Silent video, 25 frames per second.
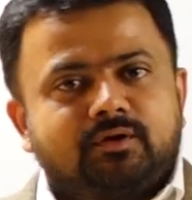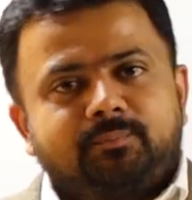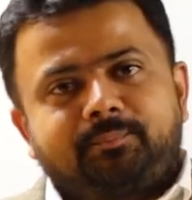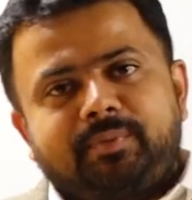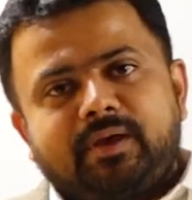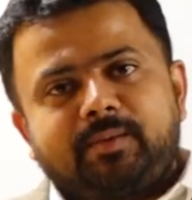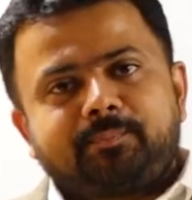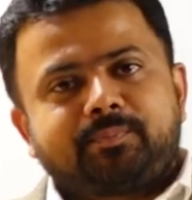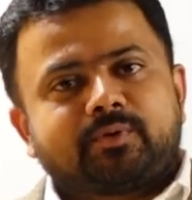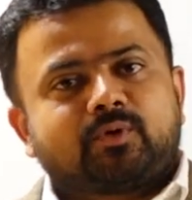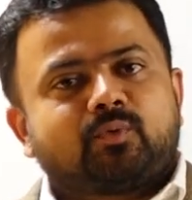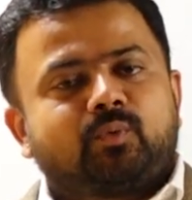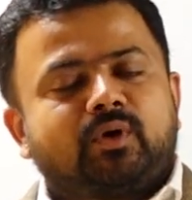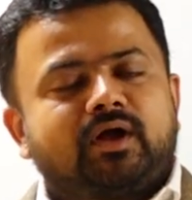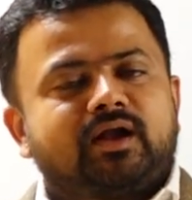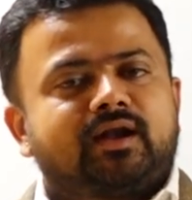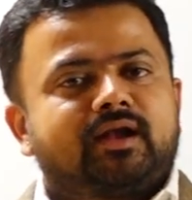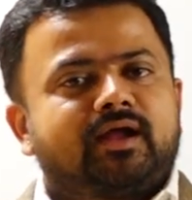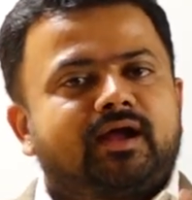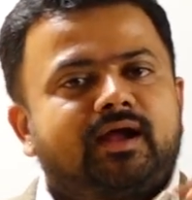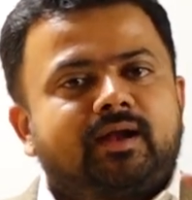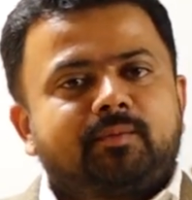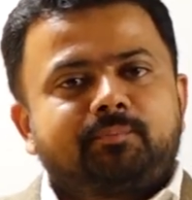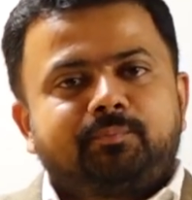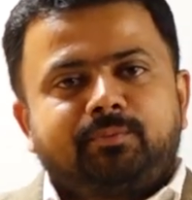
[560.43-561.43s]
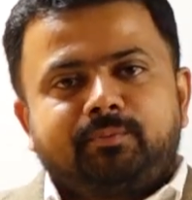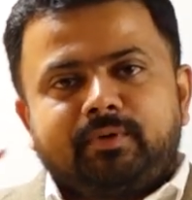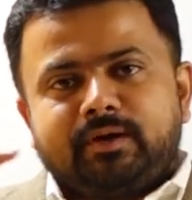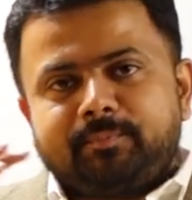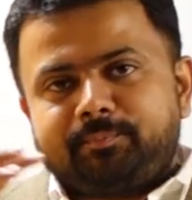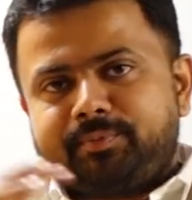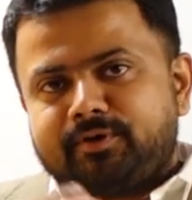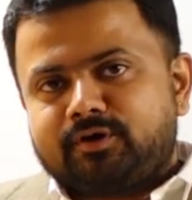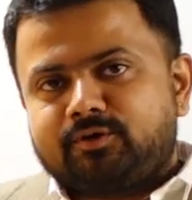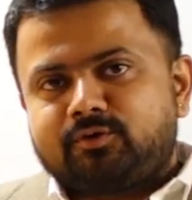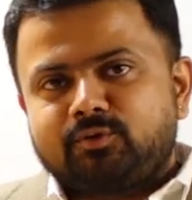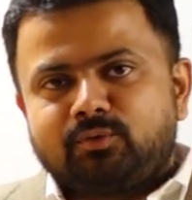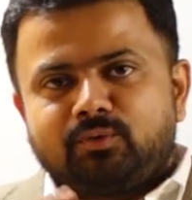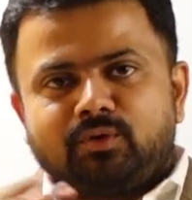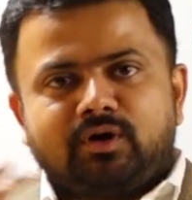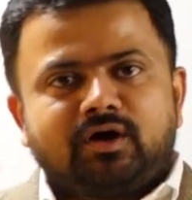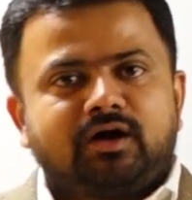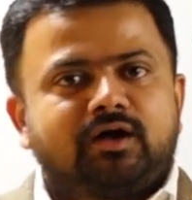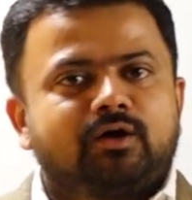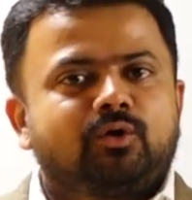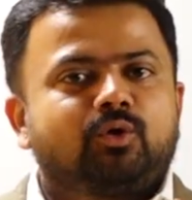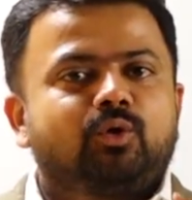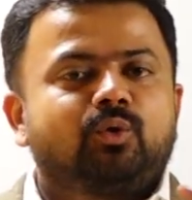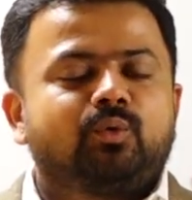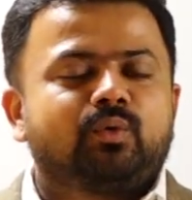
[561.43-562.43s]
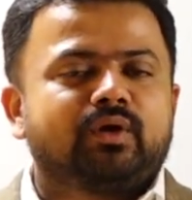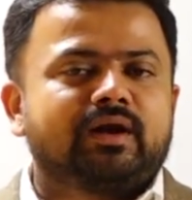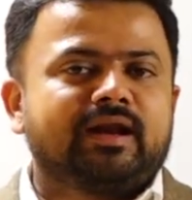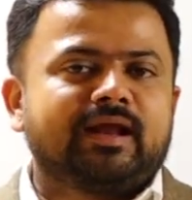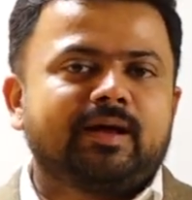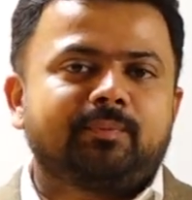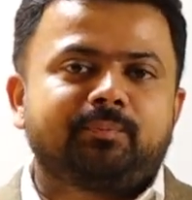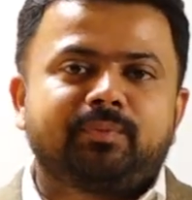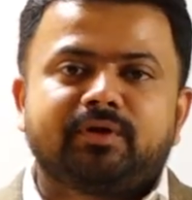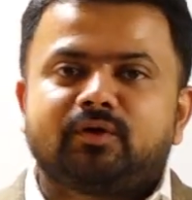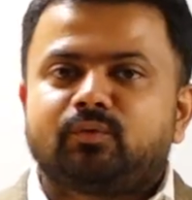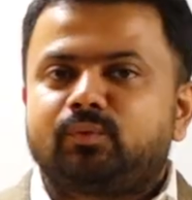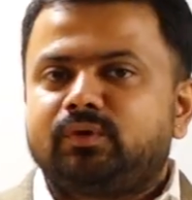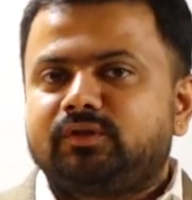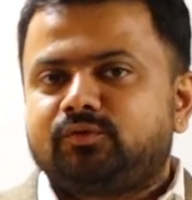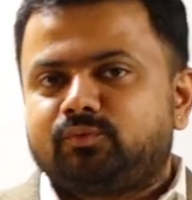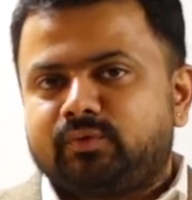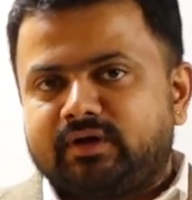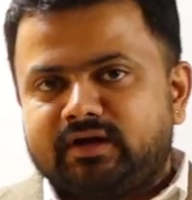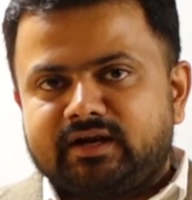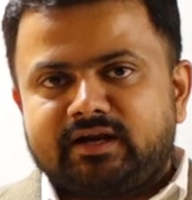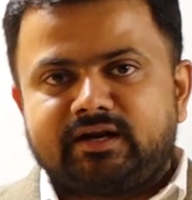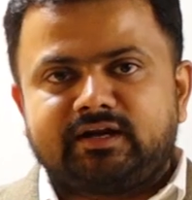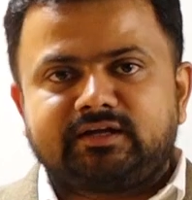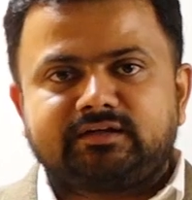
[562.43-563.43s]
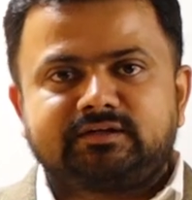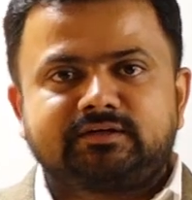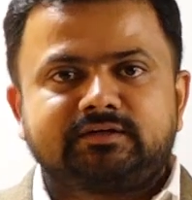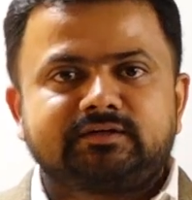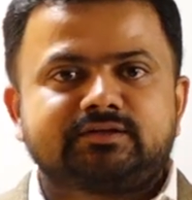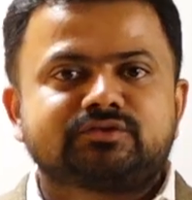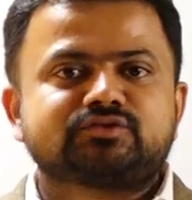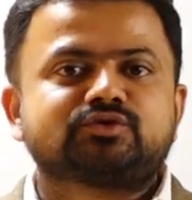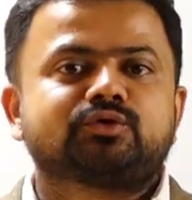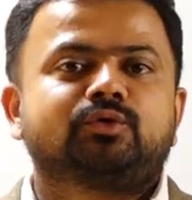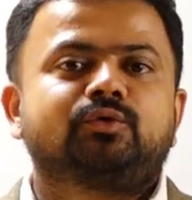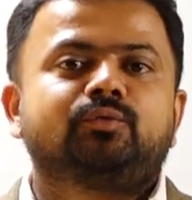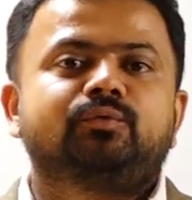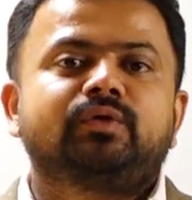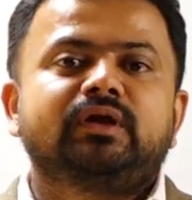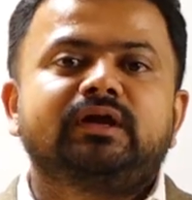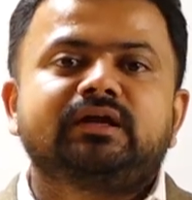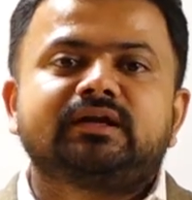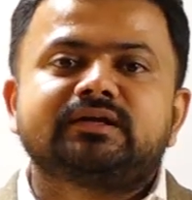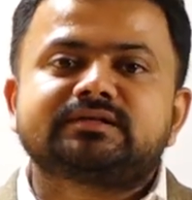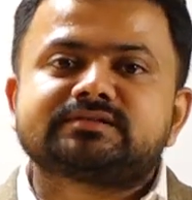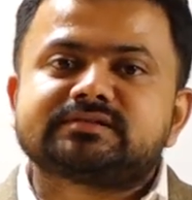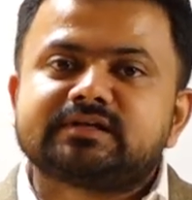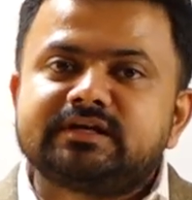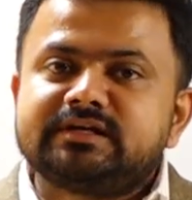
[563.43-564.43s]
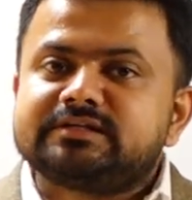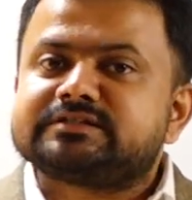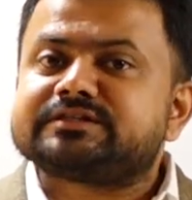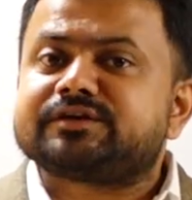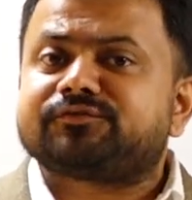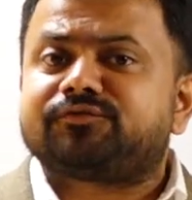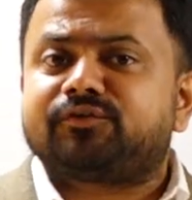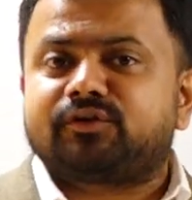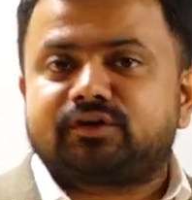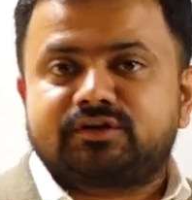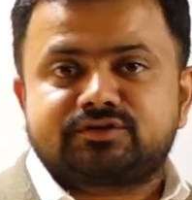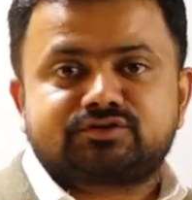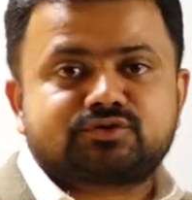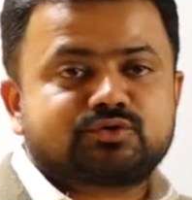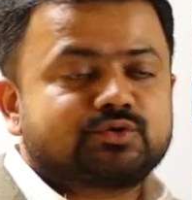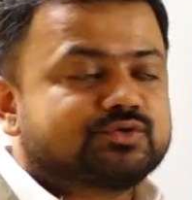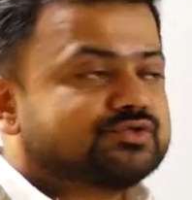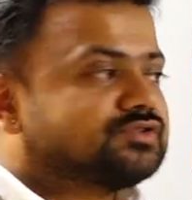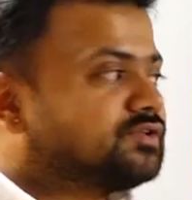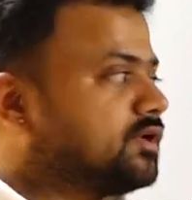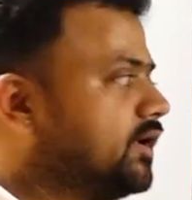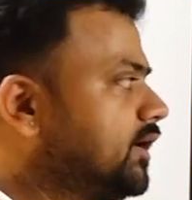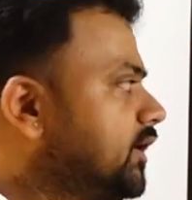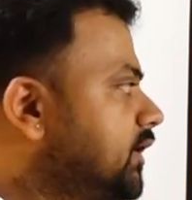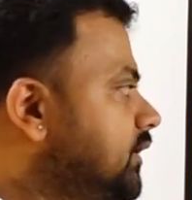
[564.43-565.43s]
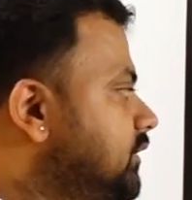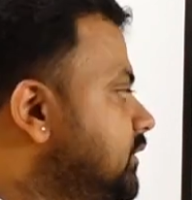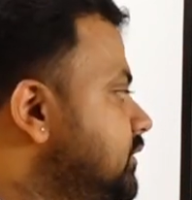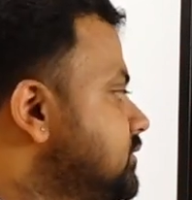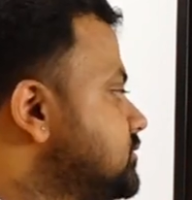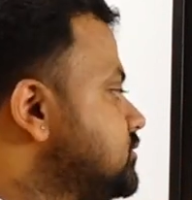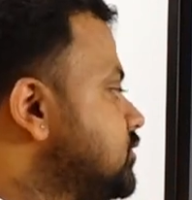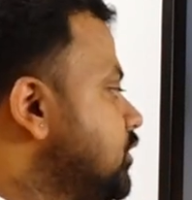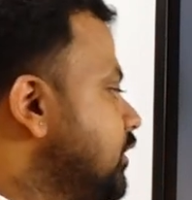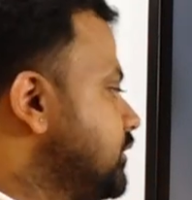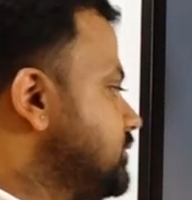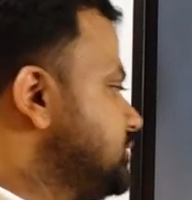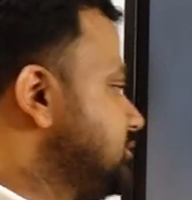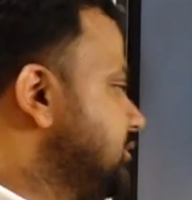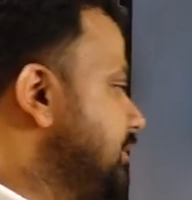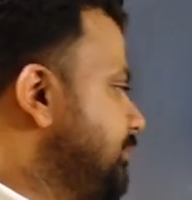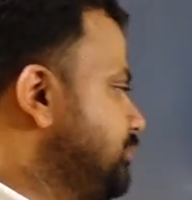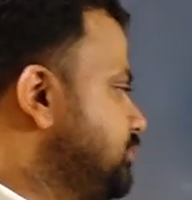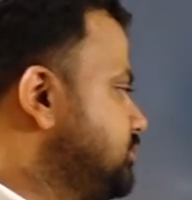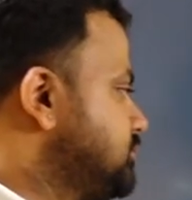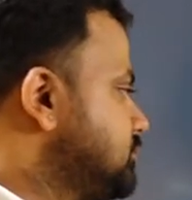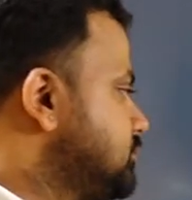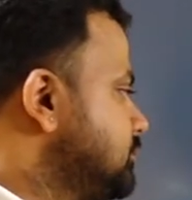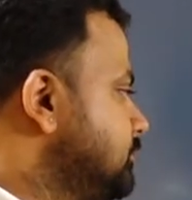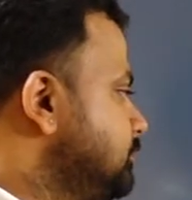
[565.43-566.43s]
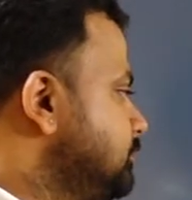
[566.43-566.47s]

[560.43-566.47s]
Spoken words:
paper 1 and paper 2 are overlapping with one another, so it is easy for us to study these concepts.